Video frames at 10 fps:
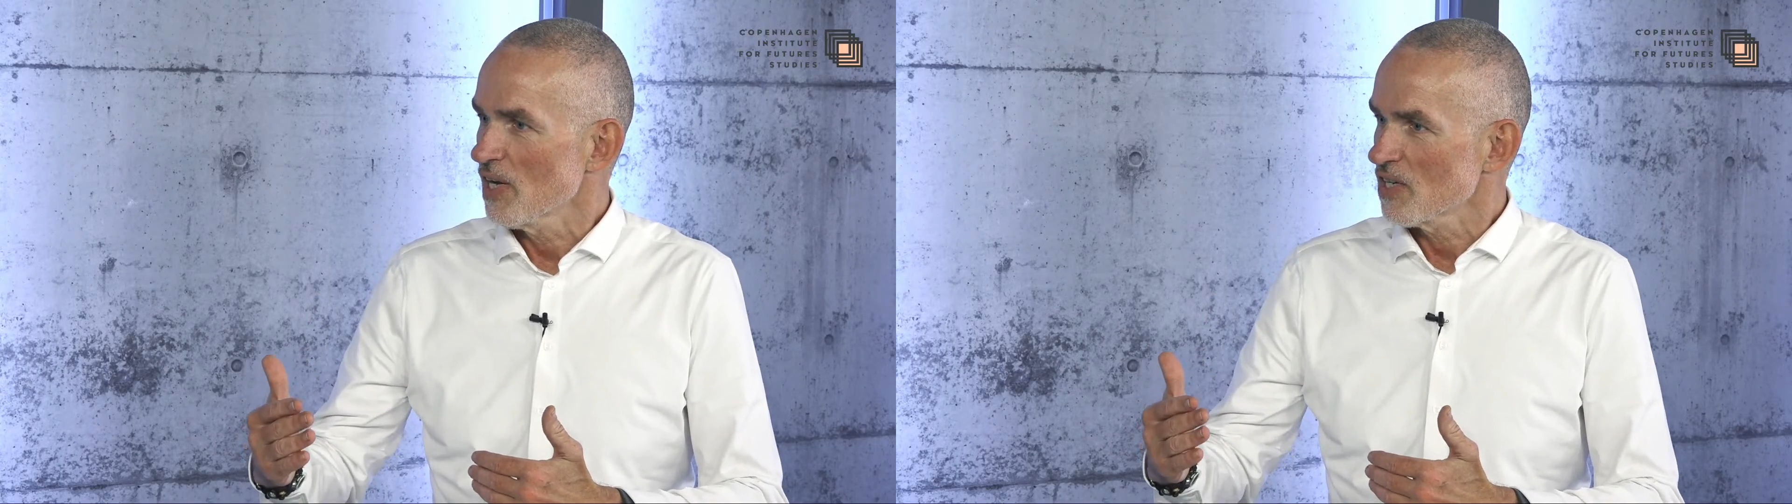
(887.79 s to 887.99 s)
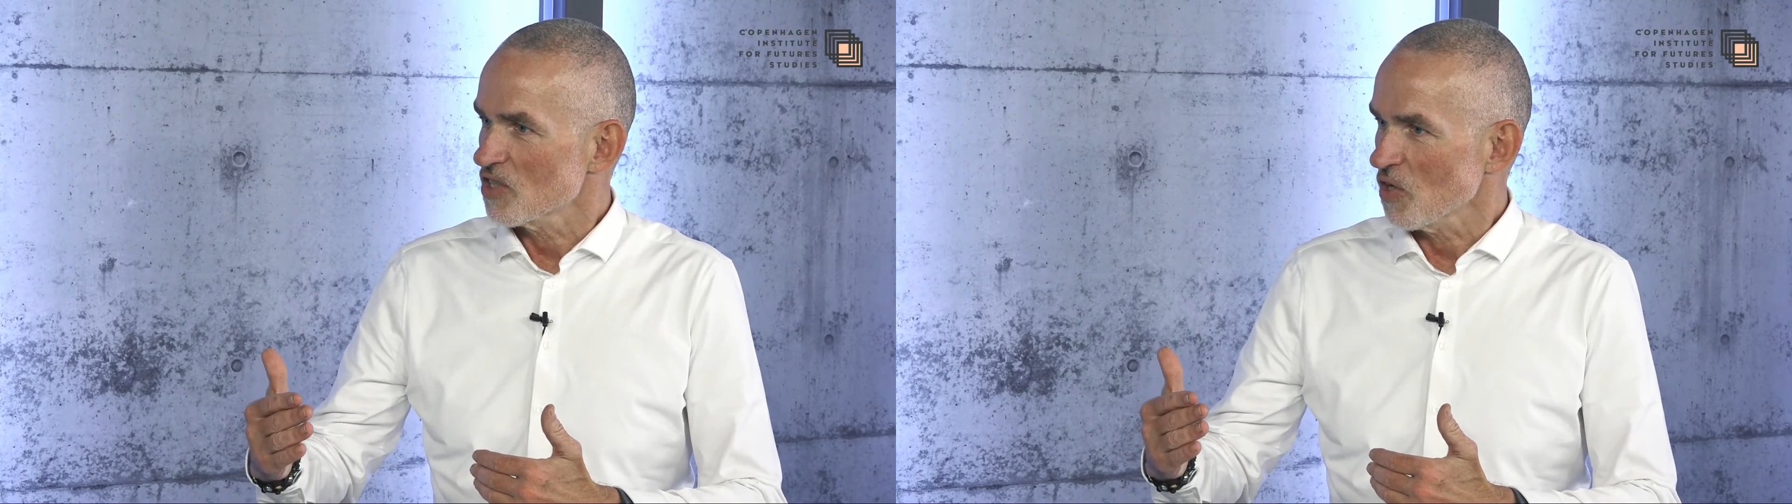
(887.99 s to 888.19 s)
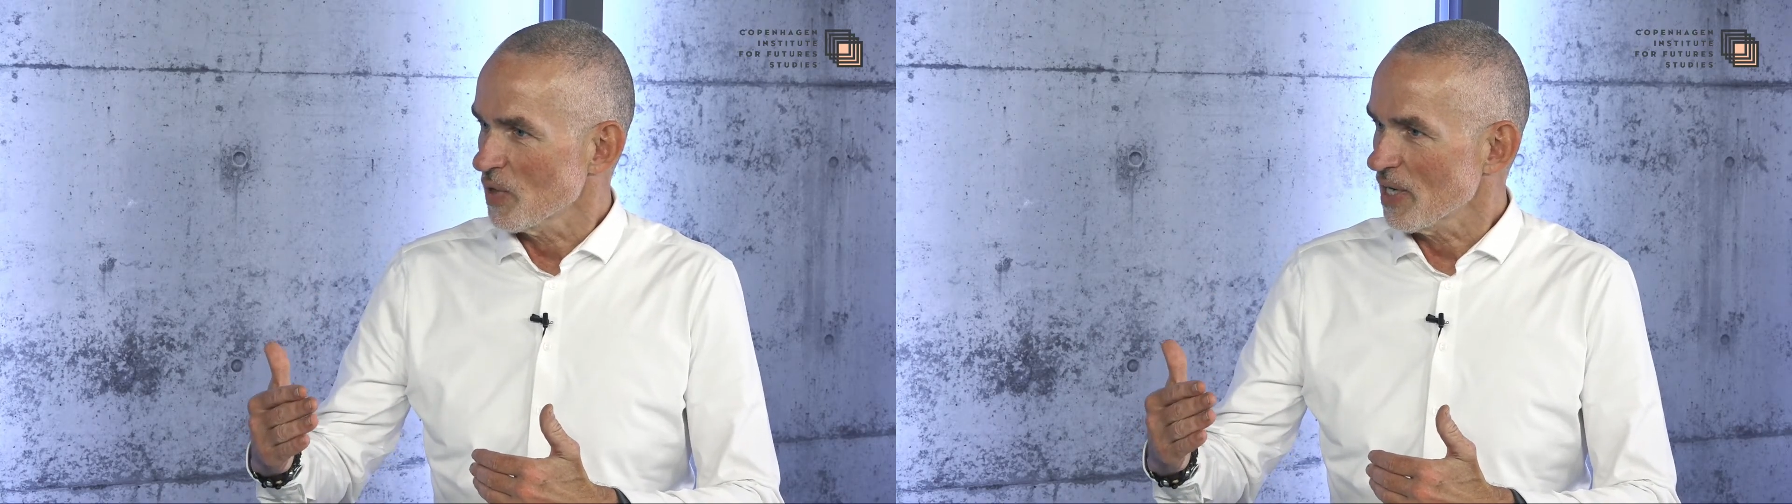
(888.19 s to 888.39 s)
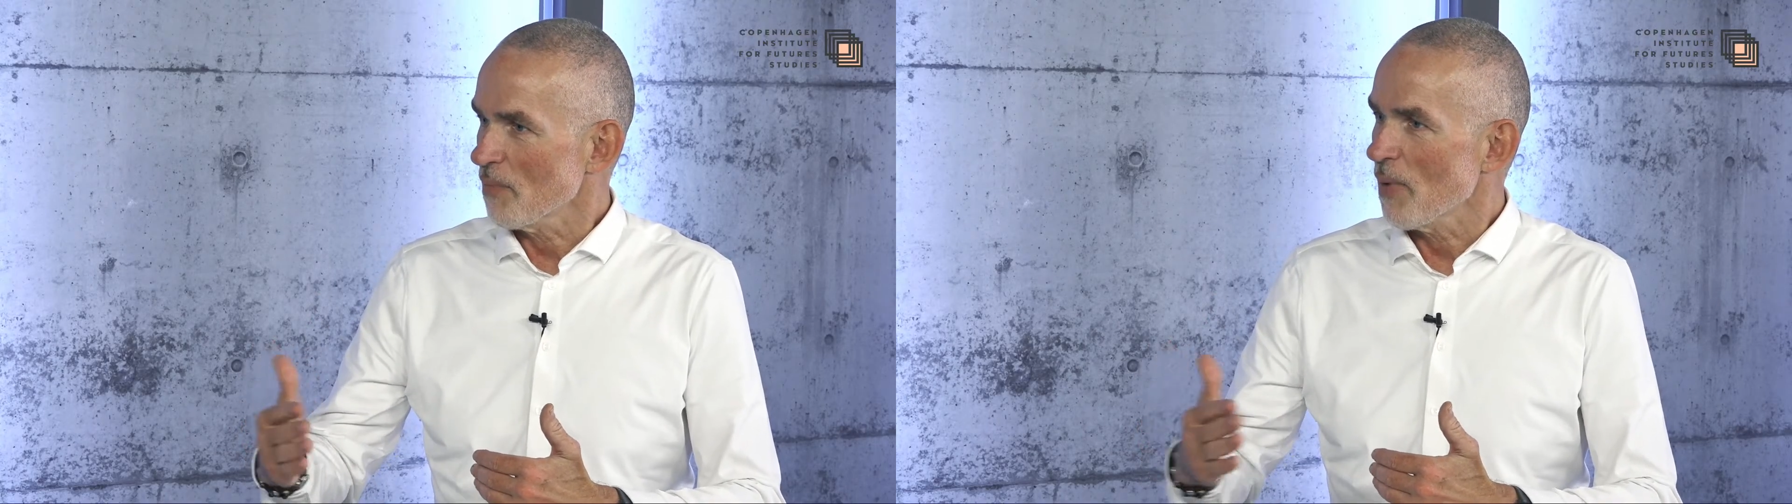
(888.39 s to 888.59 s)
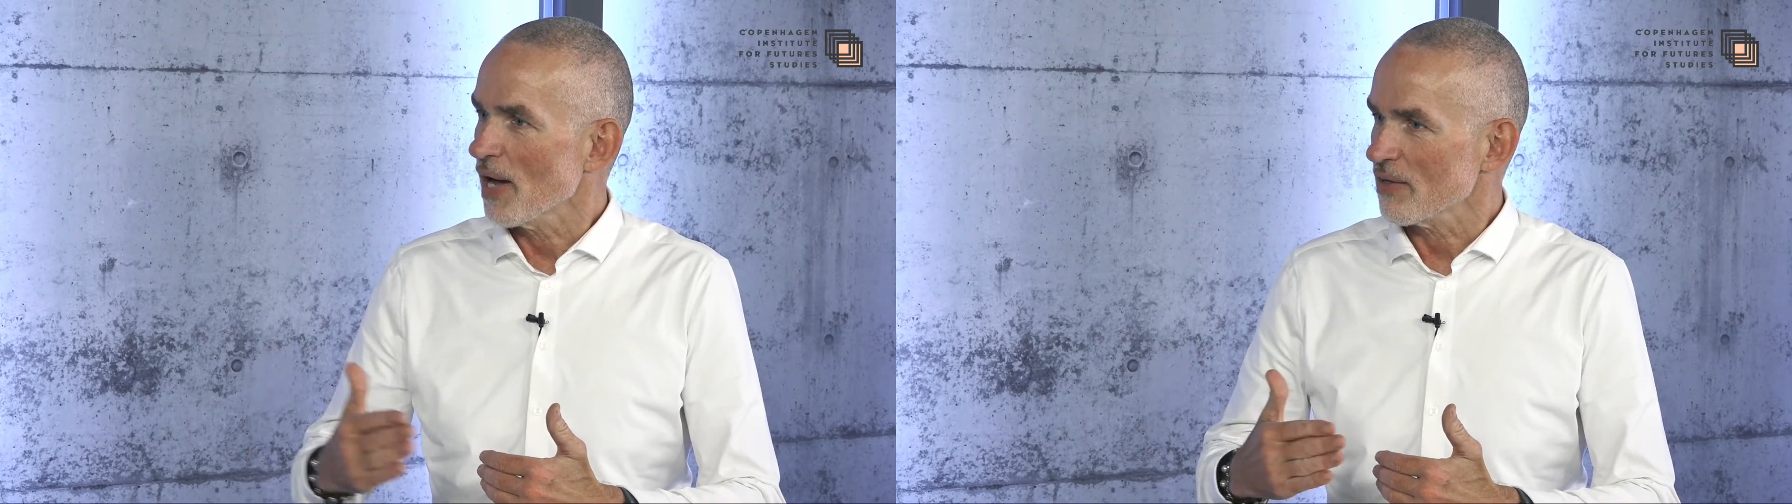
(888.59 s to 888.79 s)
So in
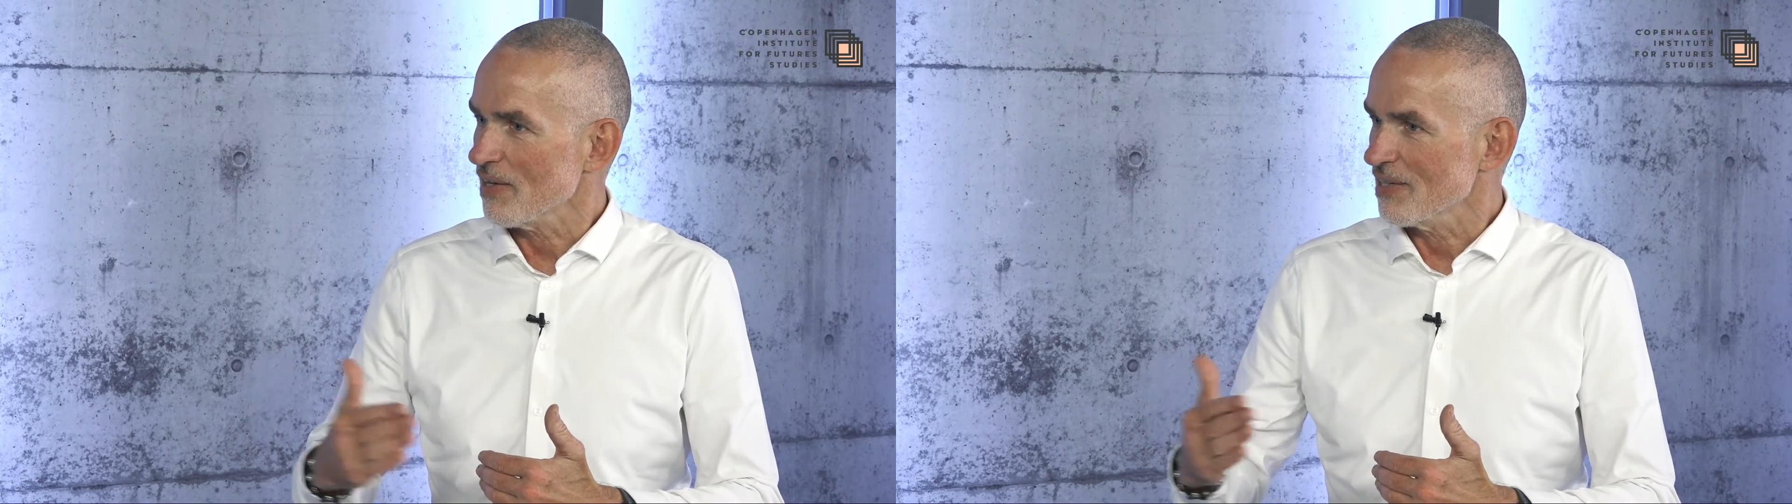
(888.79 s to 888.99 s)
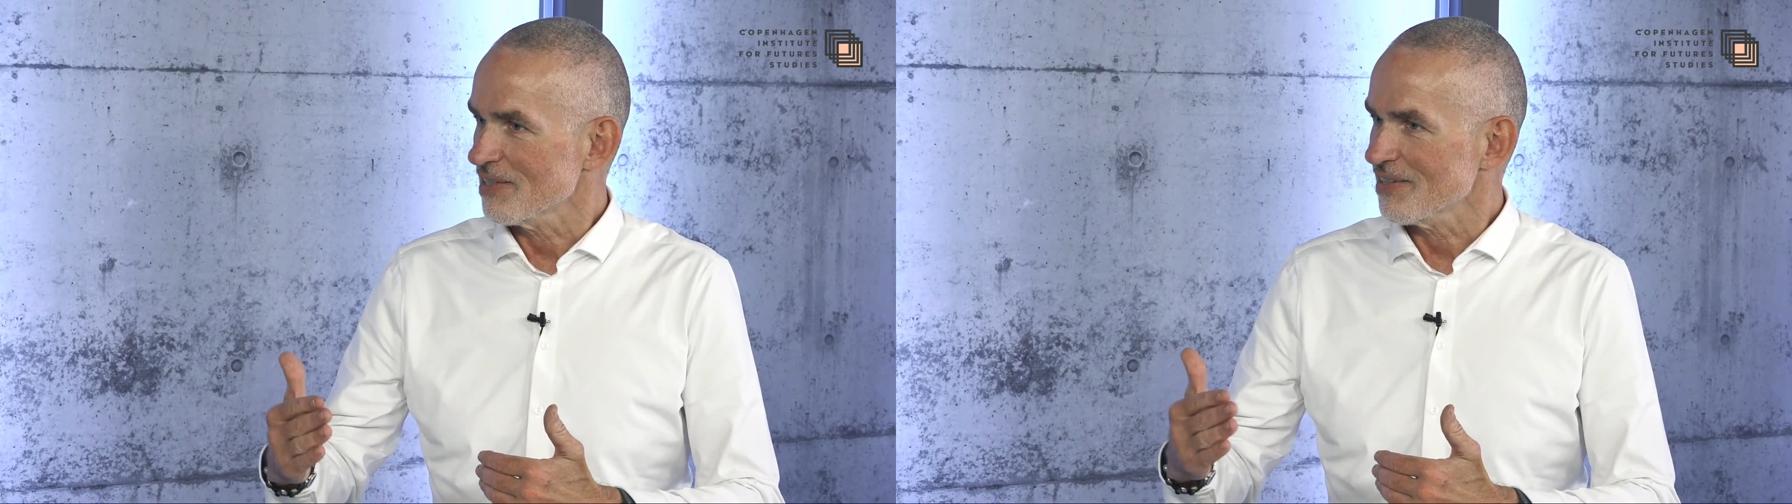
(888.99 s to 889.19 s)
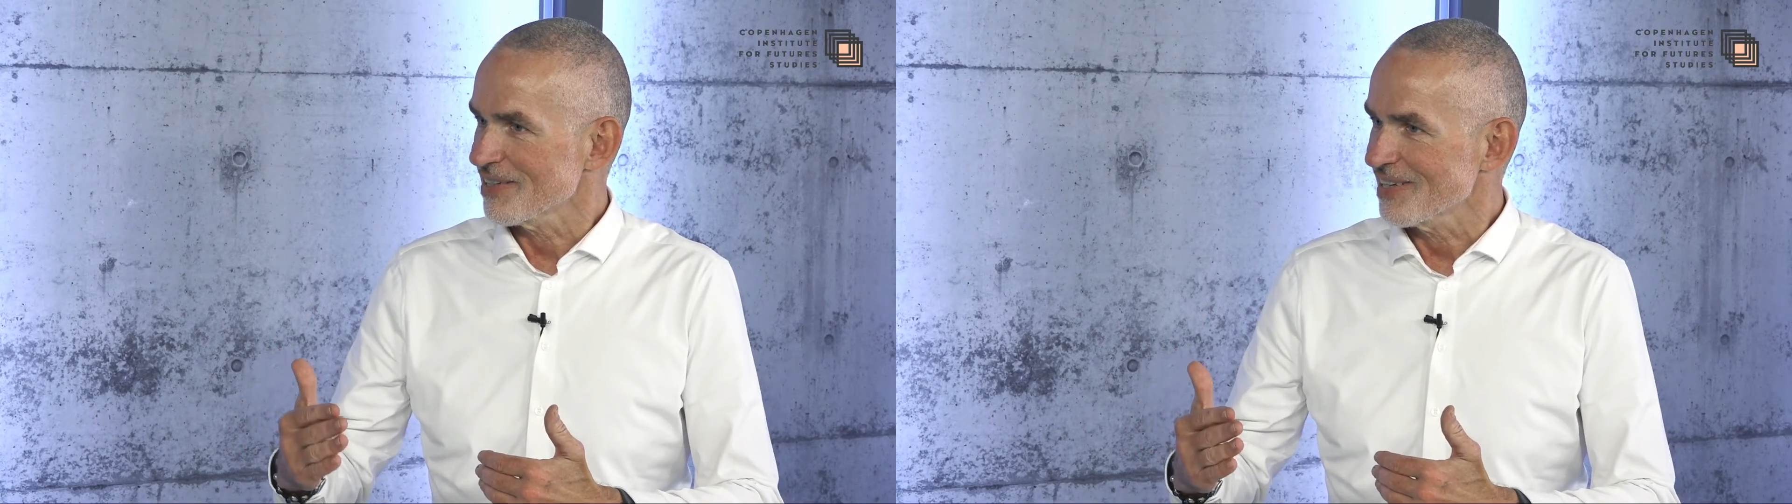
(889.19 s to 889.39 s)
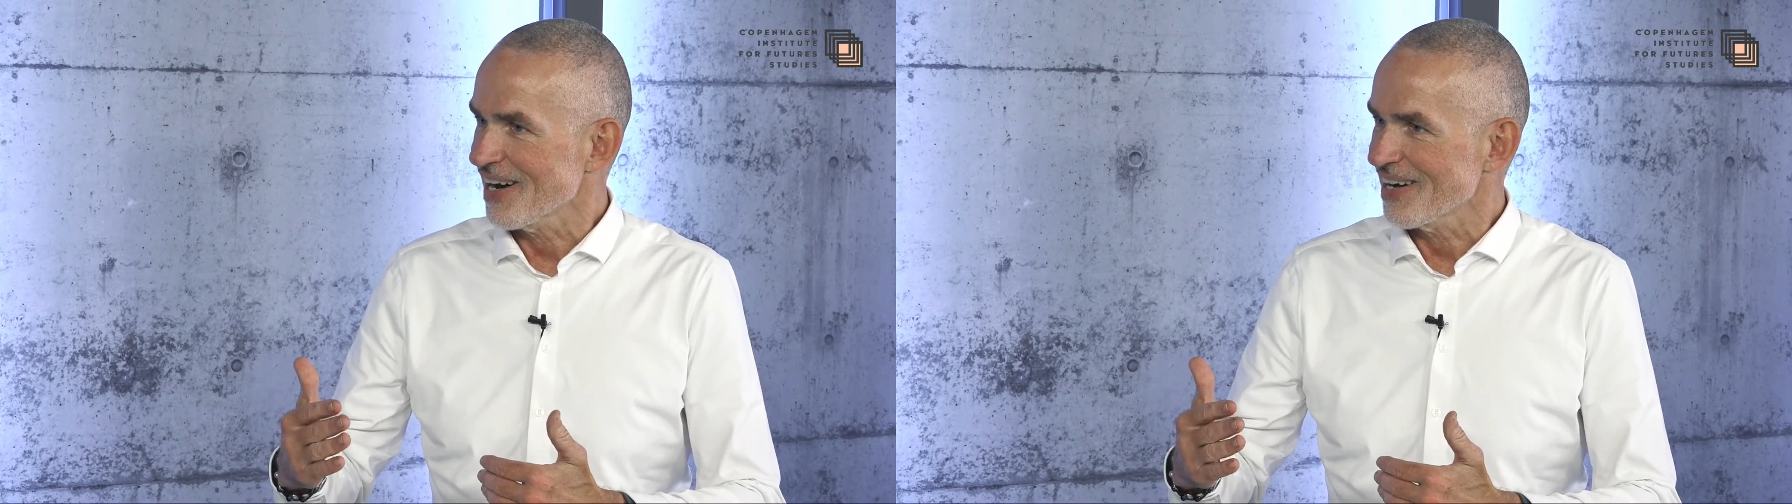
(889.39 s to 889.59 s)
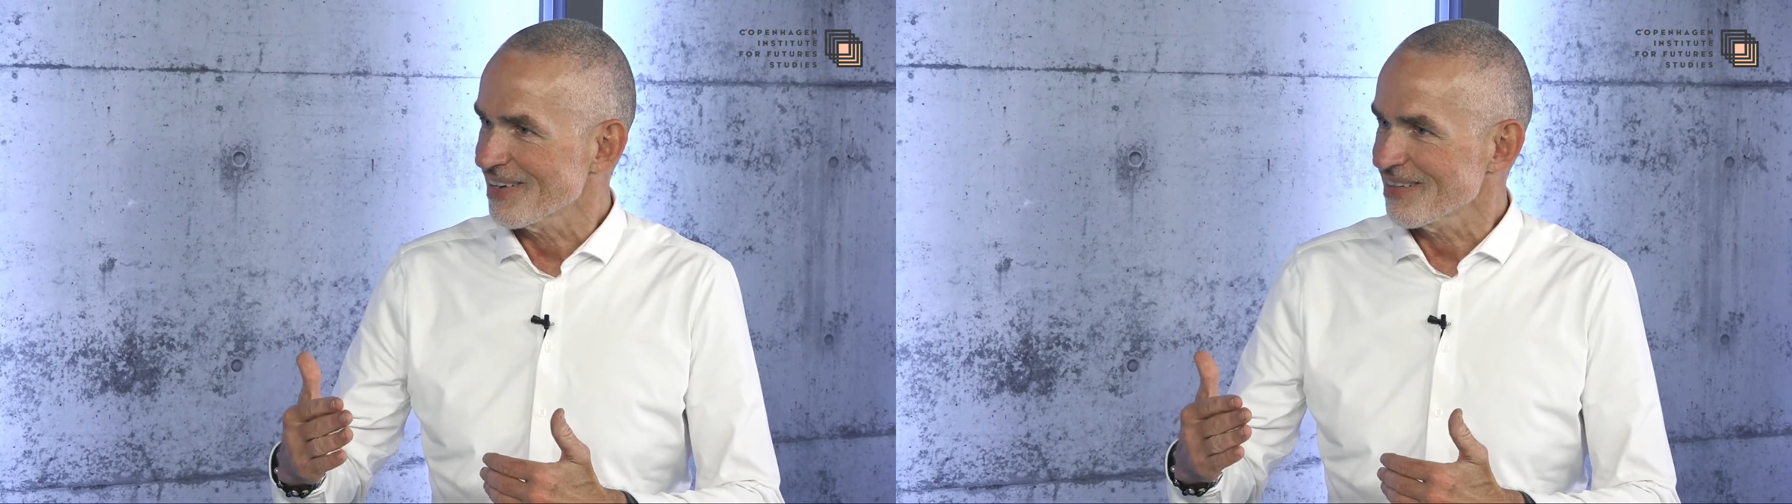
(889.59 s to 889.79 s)
Denmark,
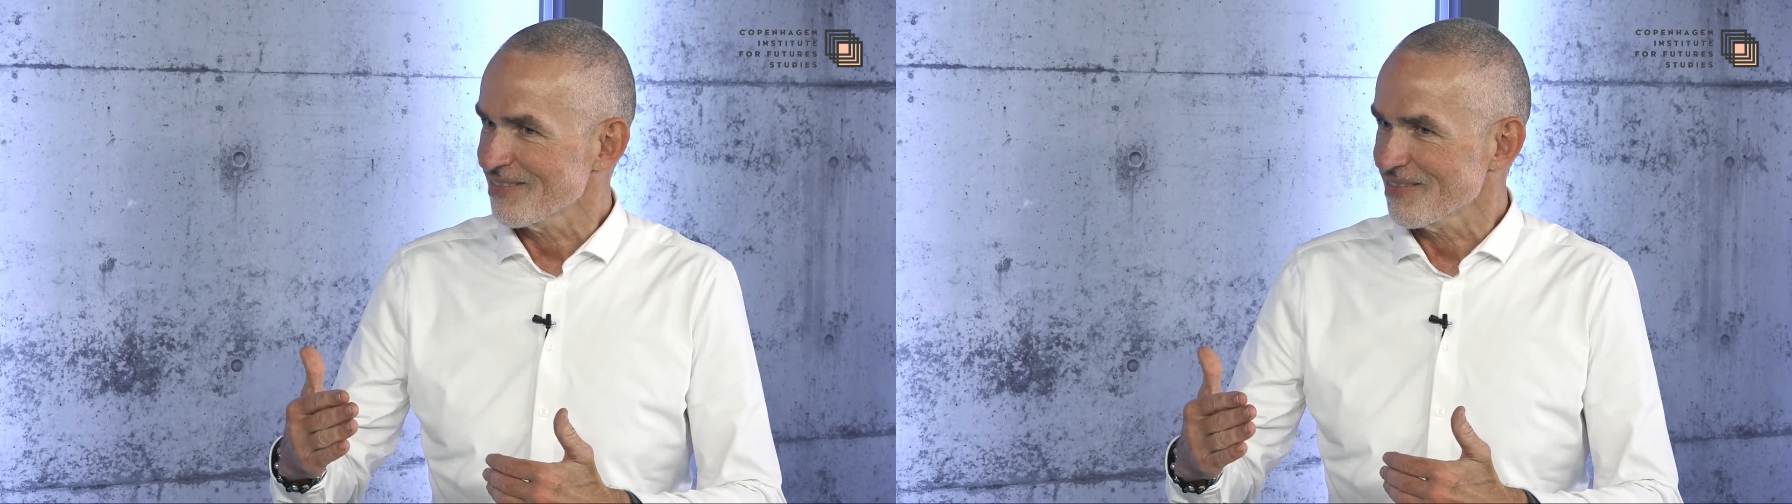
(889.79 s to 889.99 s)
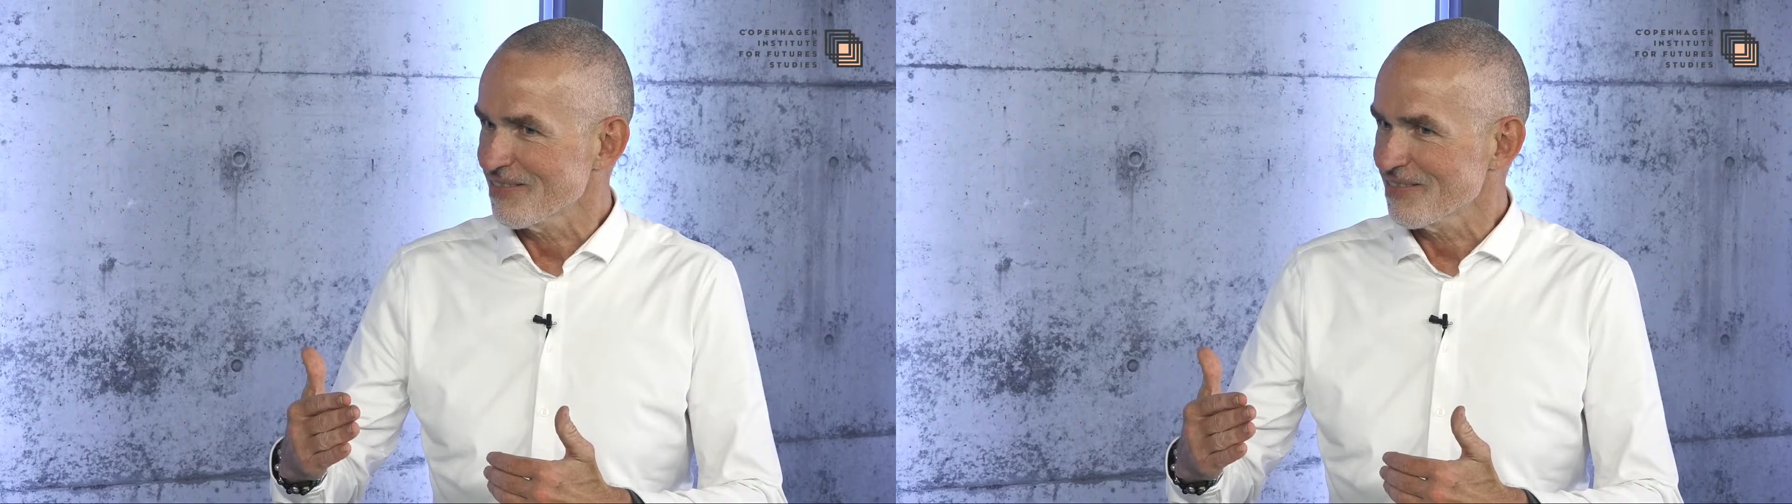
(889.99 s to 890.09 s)
the